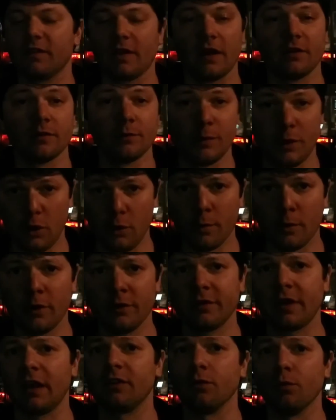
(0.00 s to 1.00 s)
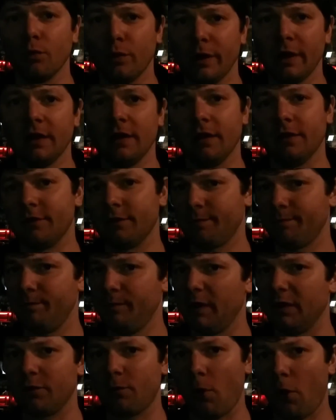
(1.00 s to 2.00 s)
It's got some humor. It's got some wit.
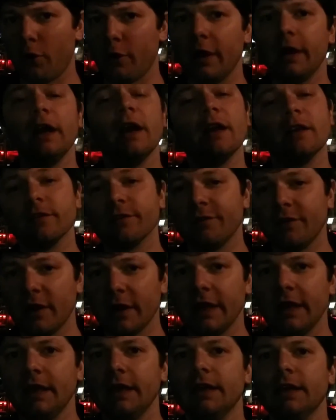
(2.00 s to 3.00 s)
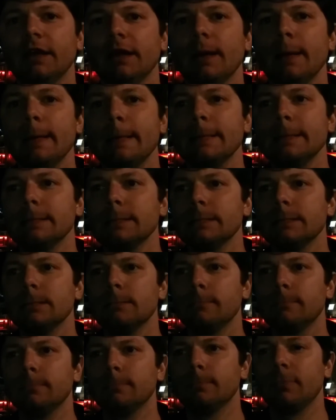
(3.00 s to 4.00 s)
It's quirky. It's funny.
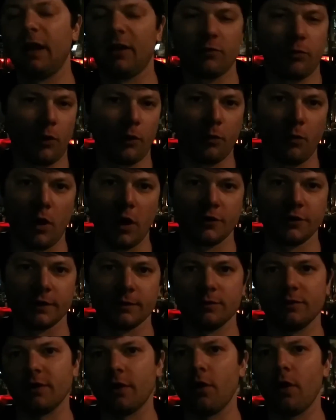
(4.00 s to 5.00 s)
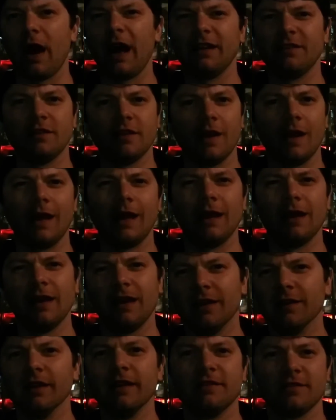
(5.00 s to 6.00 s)
It's worth watching. So I'd
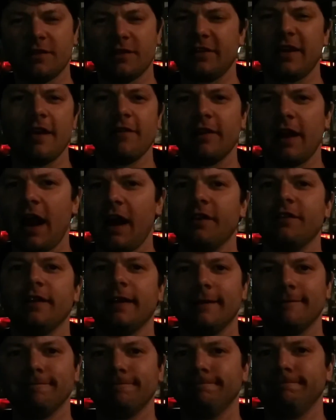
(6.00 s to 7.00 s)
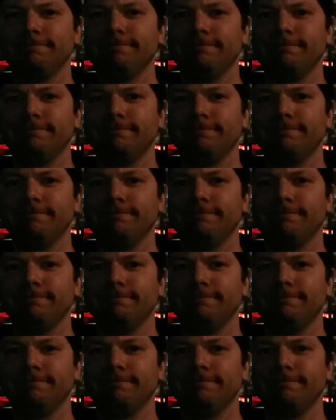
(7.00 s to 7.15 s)
say at least a 7 out of 10.